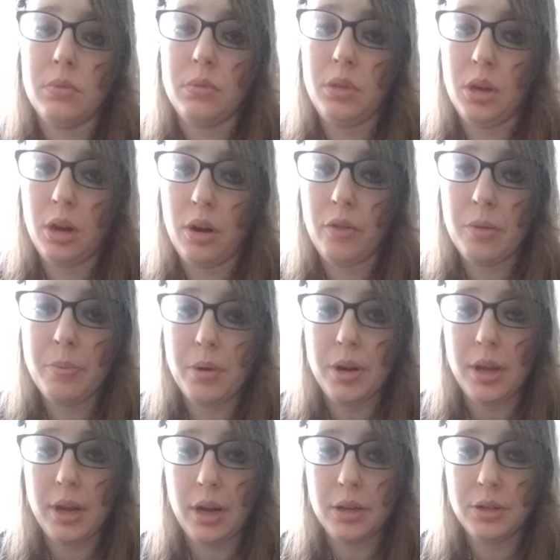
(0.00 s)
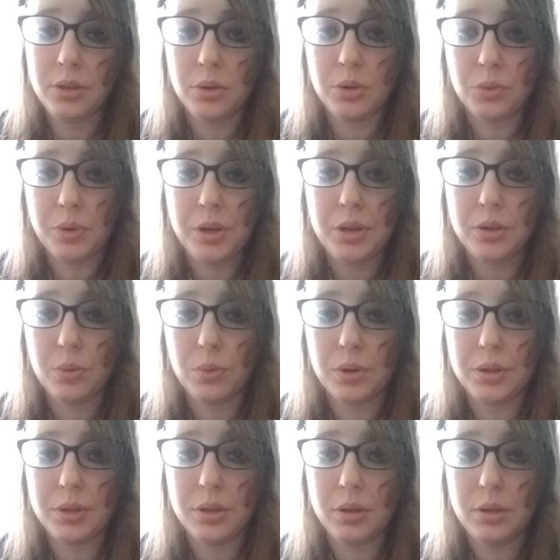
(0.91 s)
not everybody has those
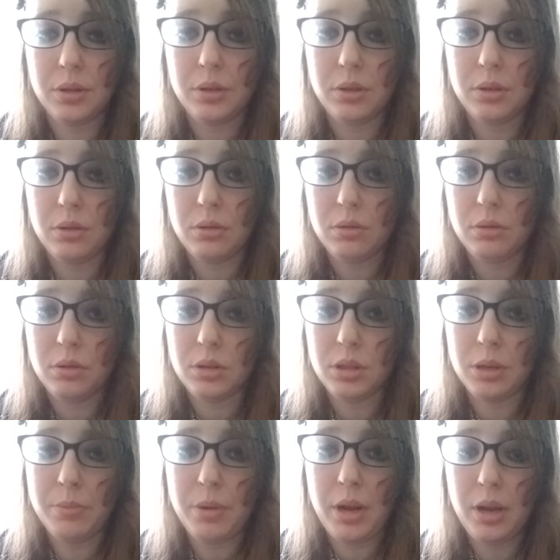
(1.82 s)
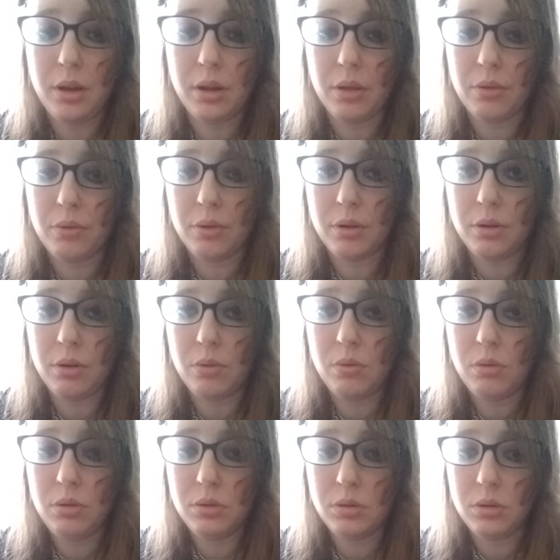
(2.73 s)
resources to make it
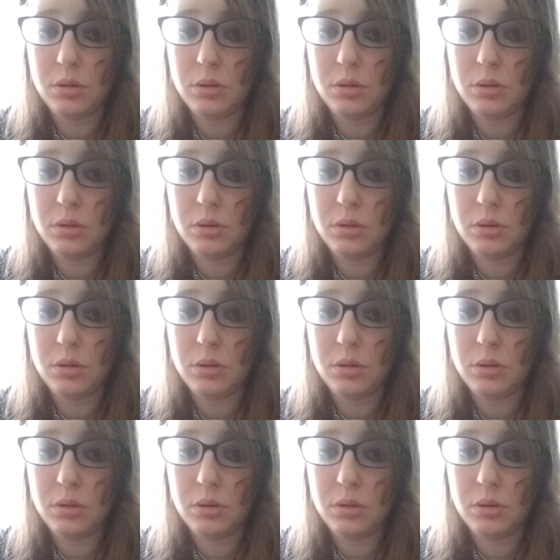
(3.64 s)
through